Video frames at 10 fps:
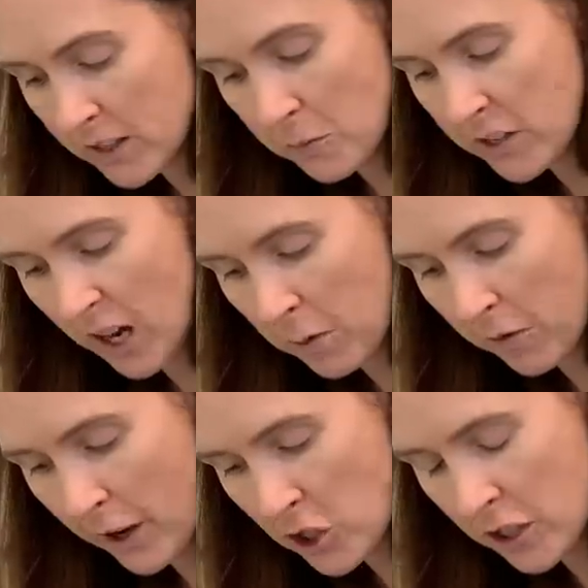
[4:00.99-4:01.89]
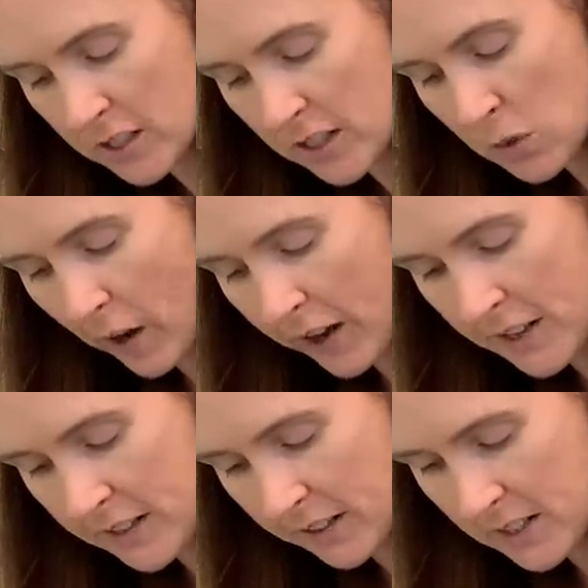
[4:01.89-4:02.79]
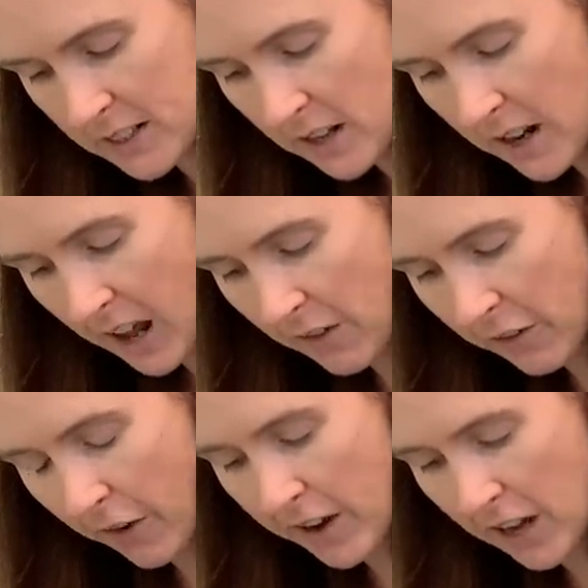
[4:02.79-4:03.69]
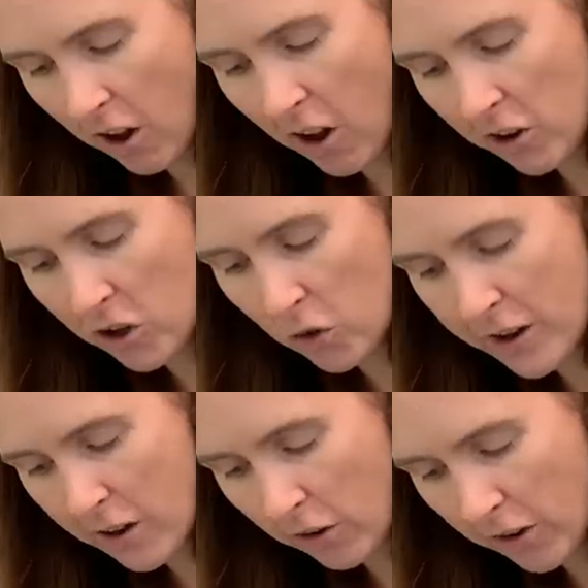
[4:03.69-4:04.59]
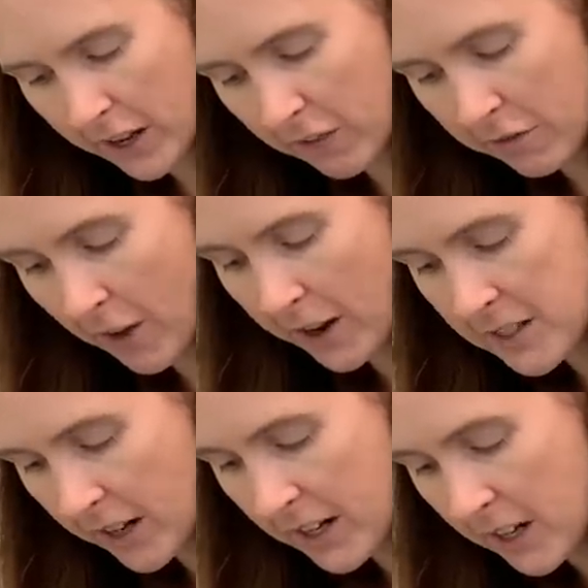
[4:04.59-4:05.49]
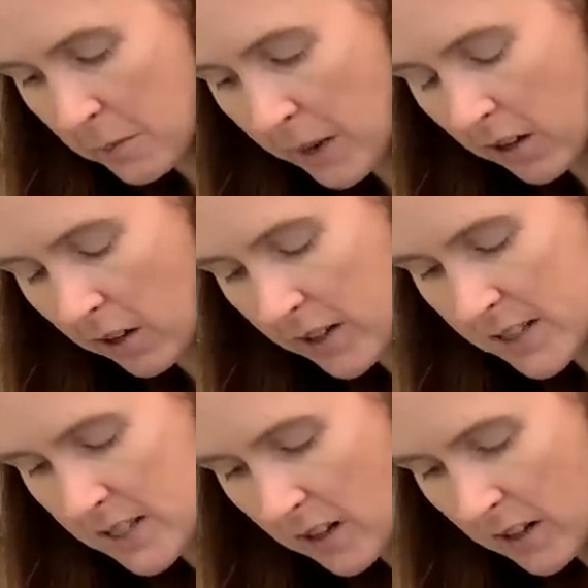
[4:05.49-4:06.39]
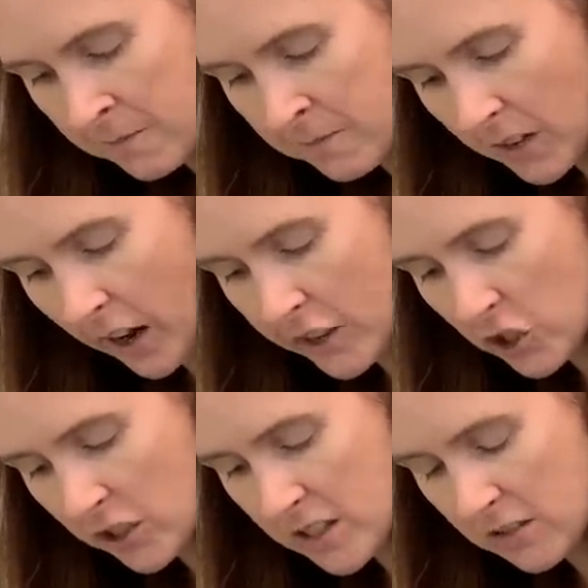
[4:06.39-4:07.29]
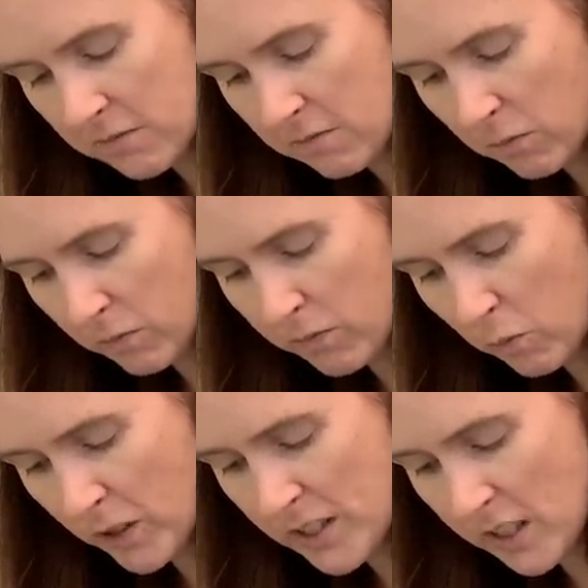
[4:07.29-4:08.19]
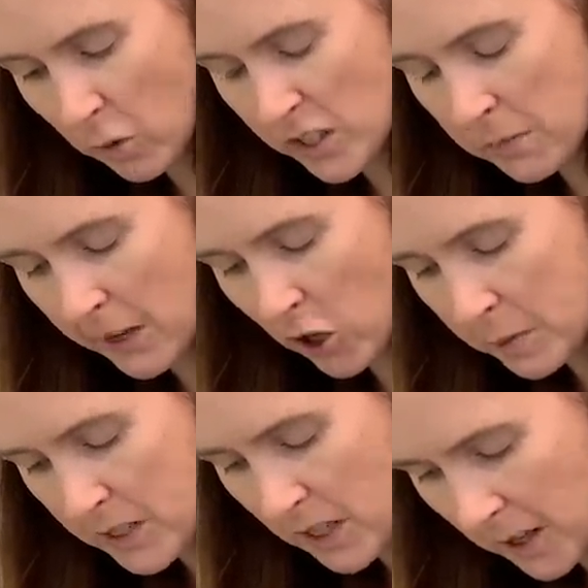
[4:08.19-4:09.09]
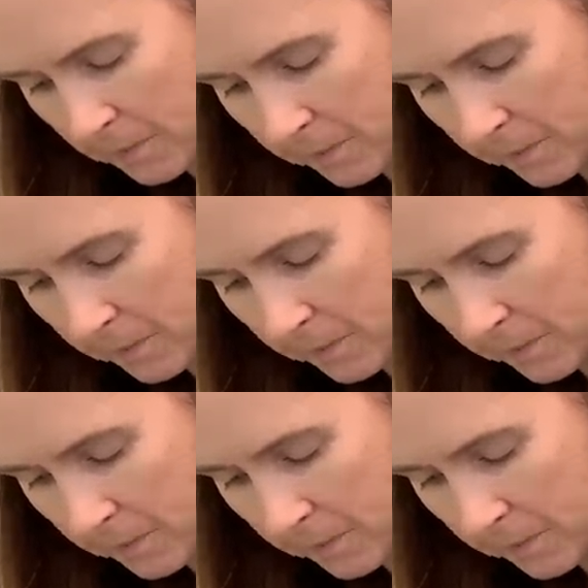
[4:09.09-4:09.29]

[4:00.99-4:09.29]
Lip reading: I'm just not a perfectionist. It's why I didn't have a very long career in fine dining, because I just wasn't my cup of tea.